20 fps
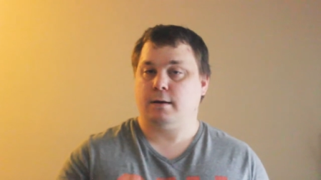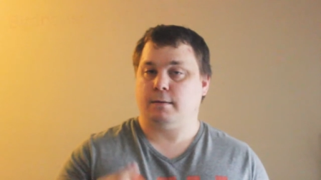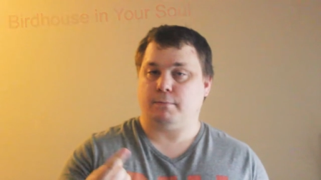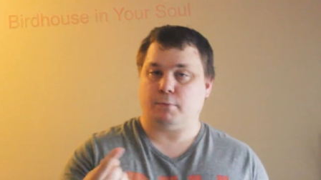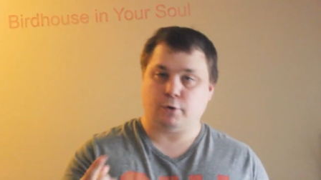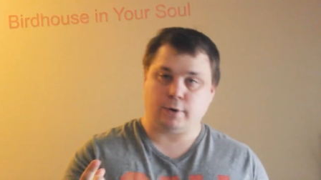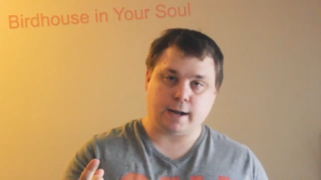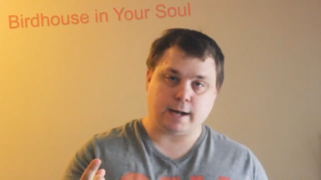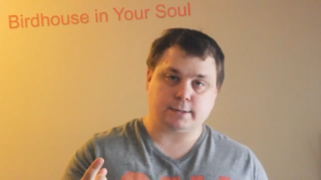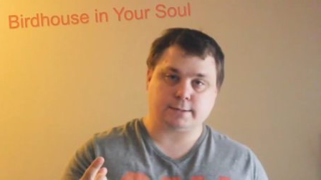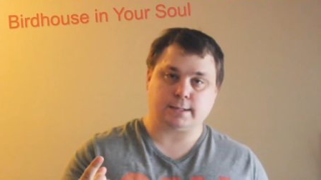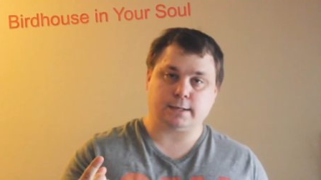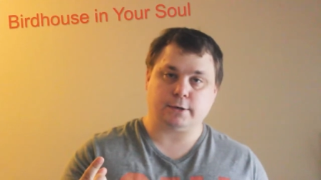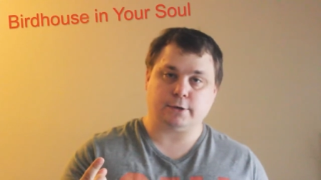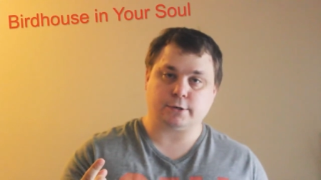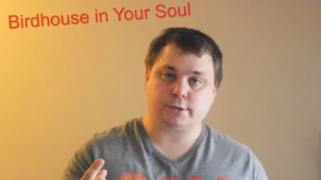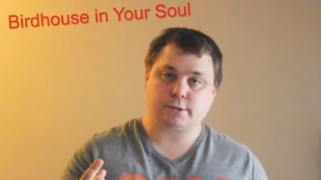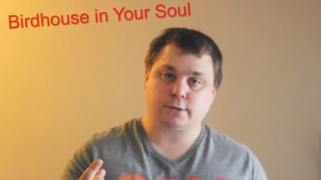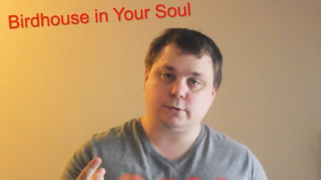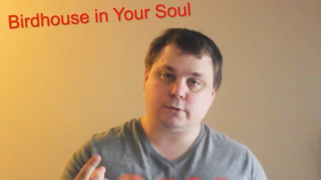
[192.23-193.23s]
Birdhouse in
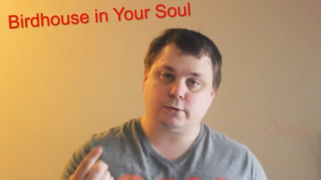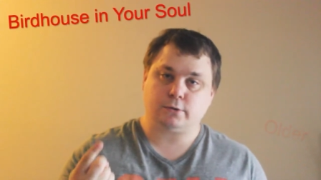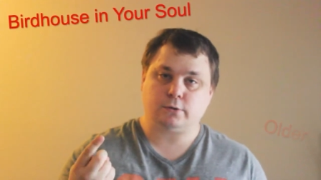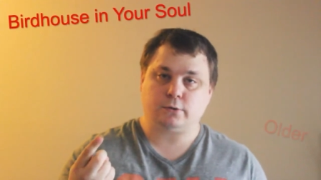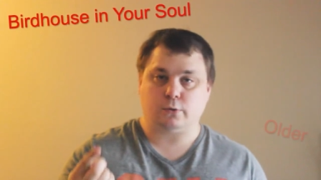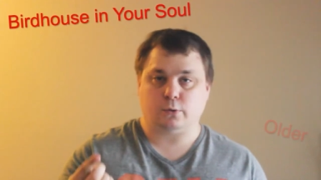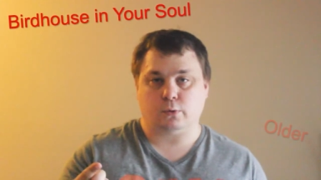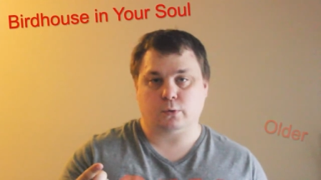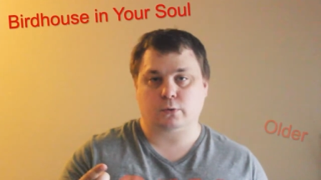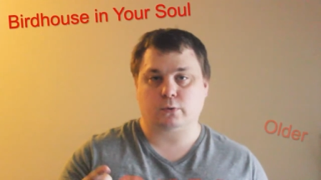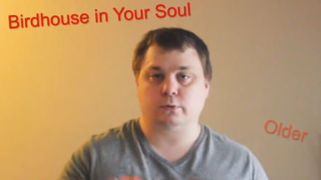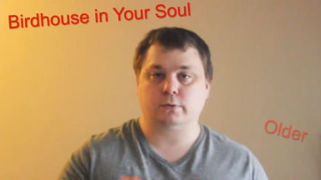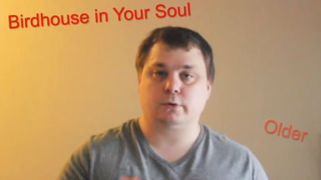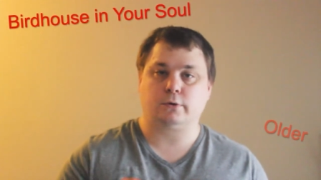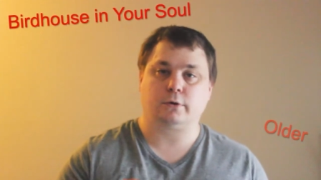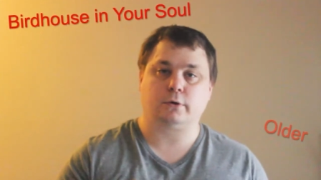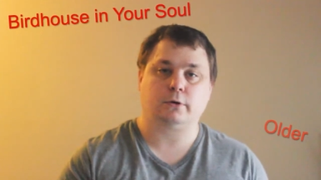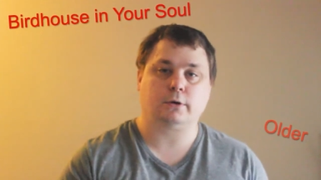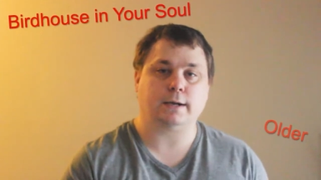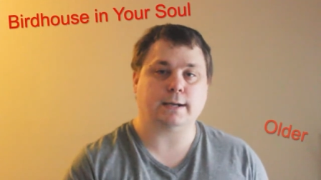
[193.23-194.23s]
Your Soul,
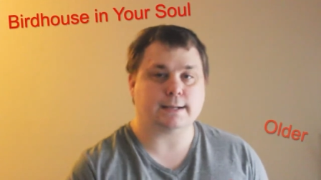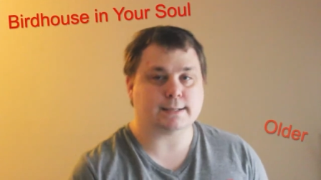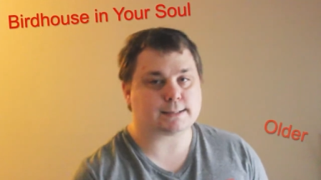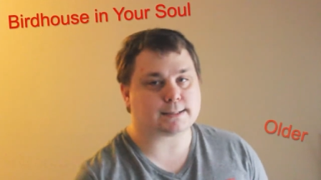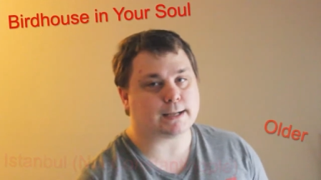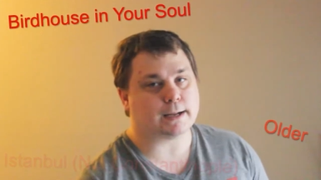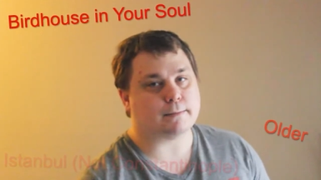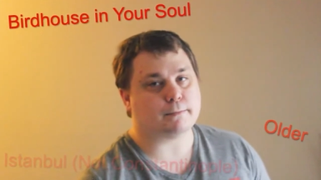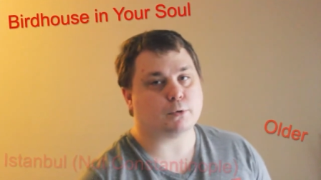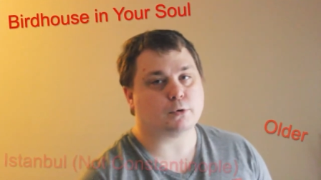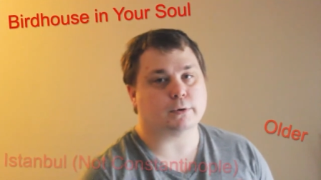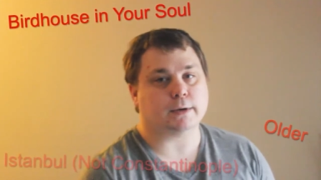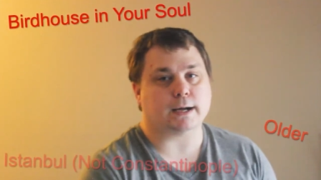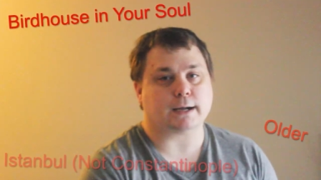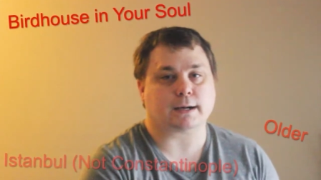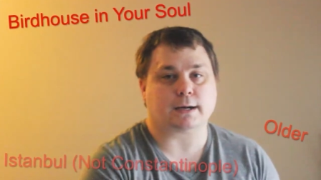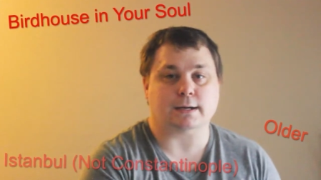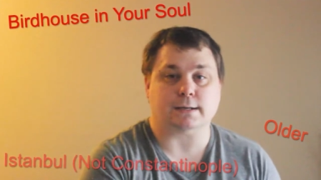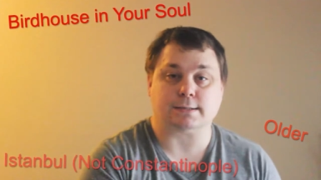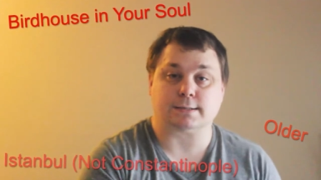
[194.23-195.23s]
Older Istanbul,
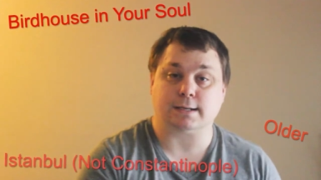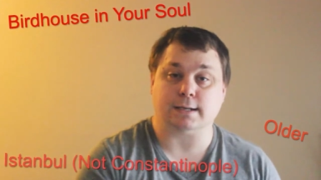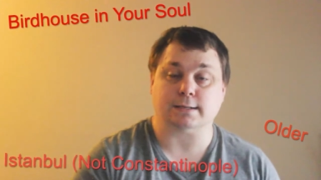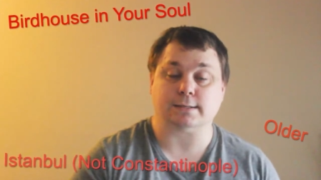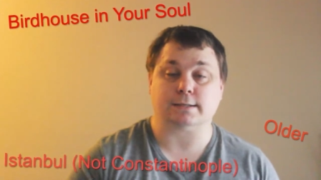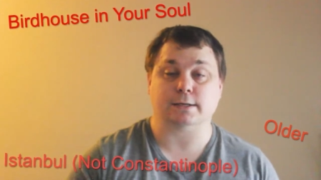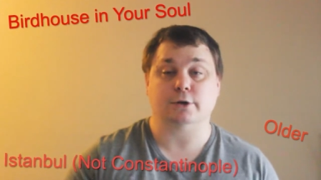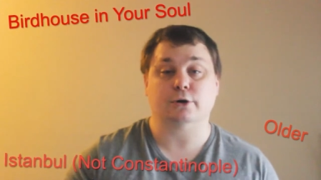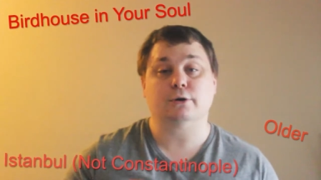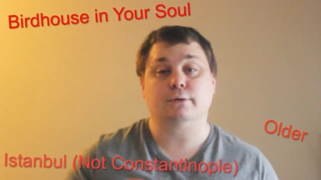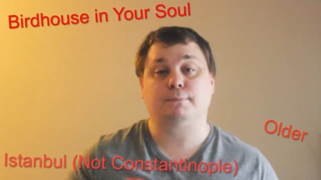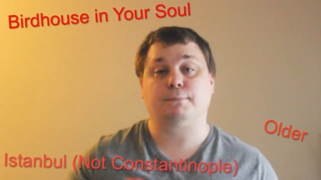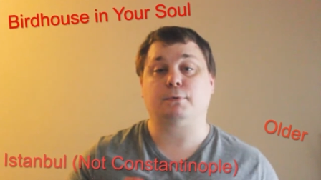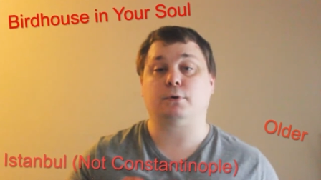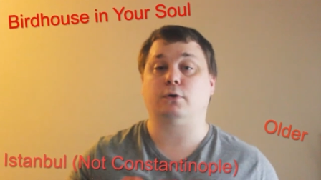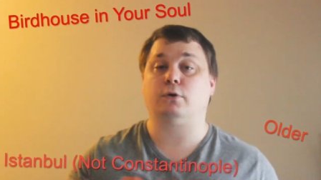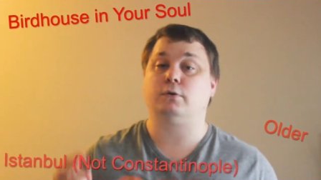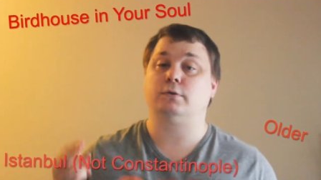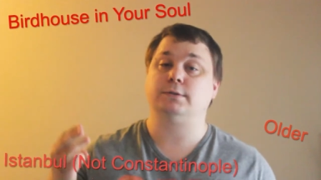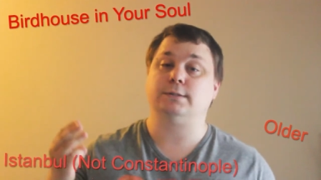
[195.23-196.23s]
Not
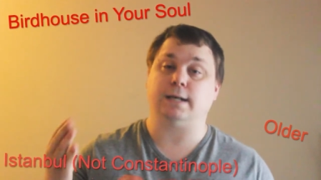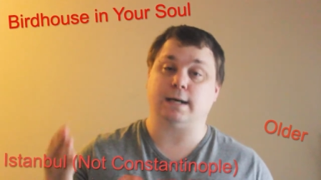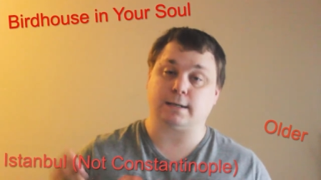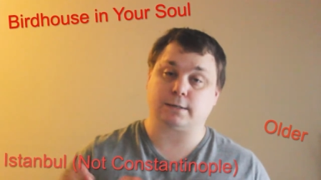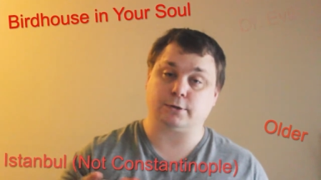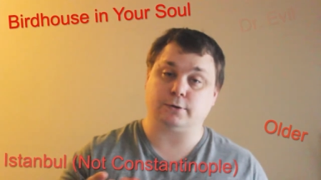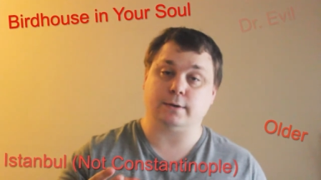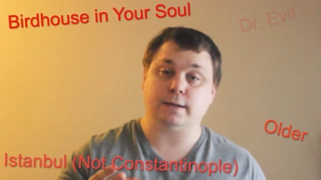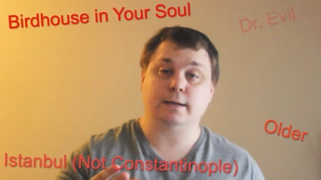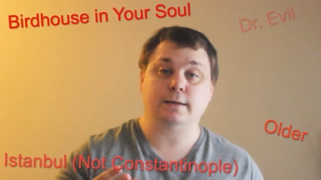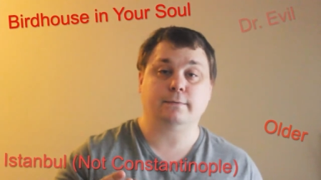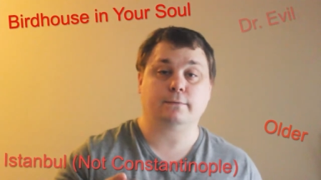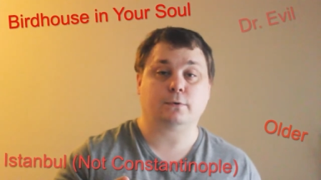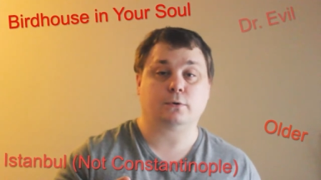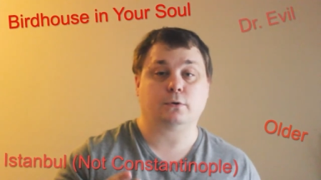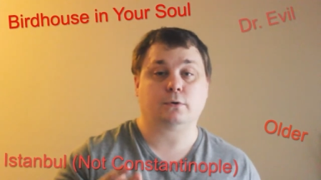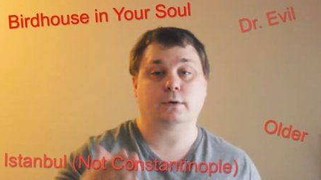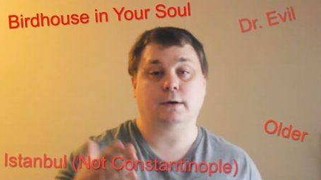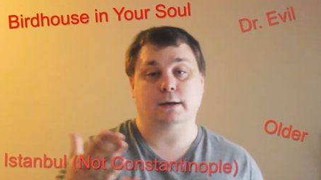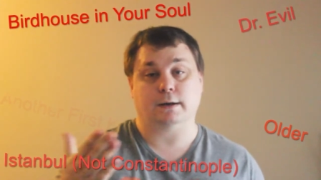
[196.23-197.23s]
Constantinople, Doctor
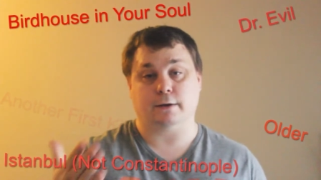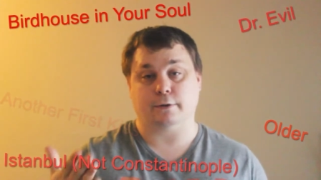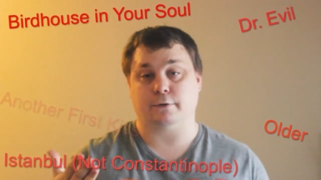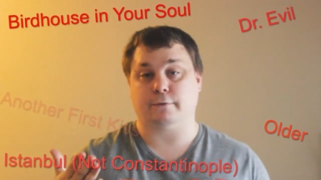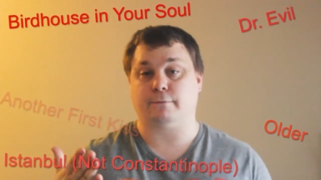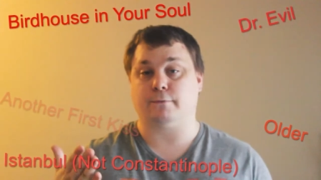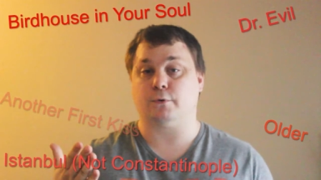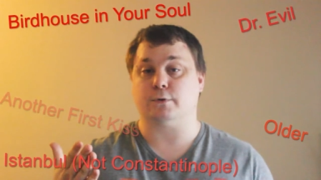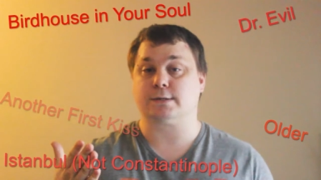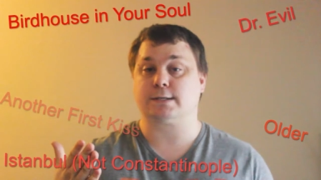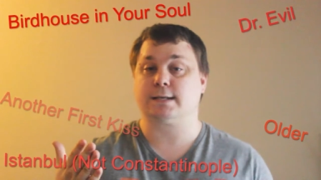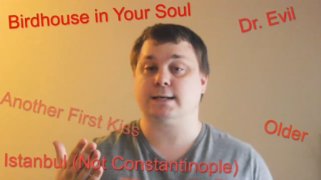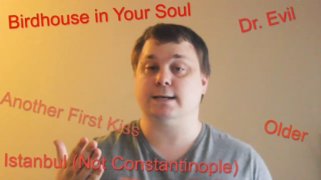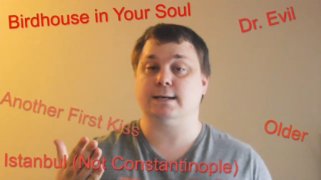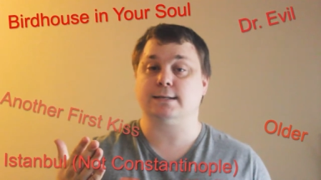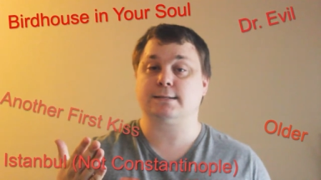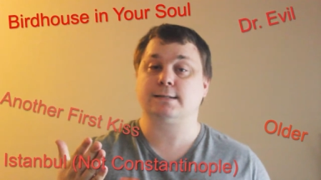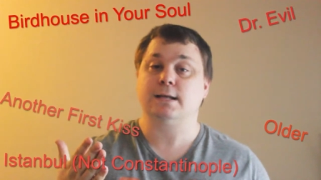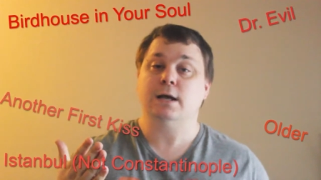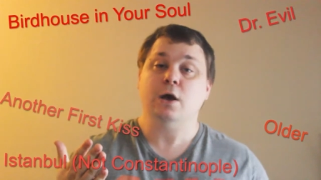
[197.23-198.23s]
Evil, Another First
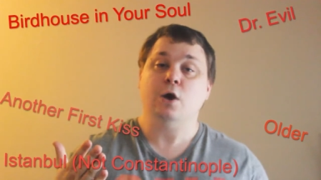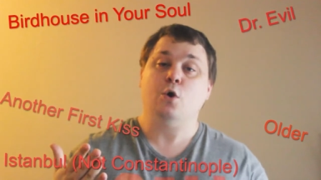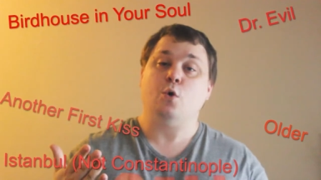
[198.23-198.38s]
Kiss,